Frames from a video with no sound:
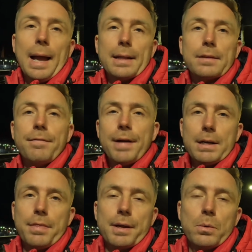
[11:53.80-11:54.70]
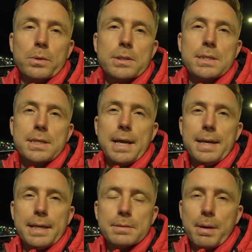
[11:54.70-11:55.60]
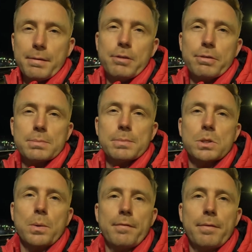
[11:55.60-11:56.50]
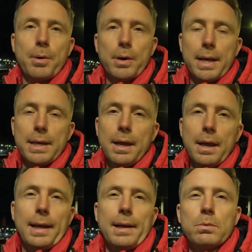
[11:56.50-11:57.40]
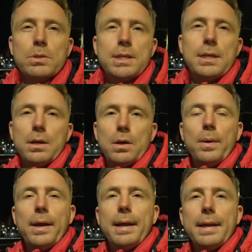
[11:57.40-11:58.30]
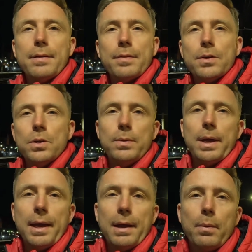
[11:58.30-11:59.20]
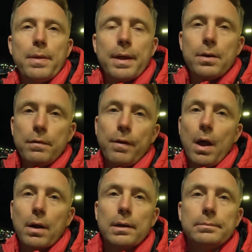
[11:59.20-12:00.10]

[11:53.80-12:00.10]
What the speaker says: And the final thing I want to say is Merry Christmas to everybody, and I will see you in the new year with a new vlog.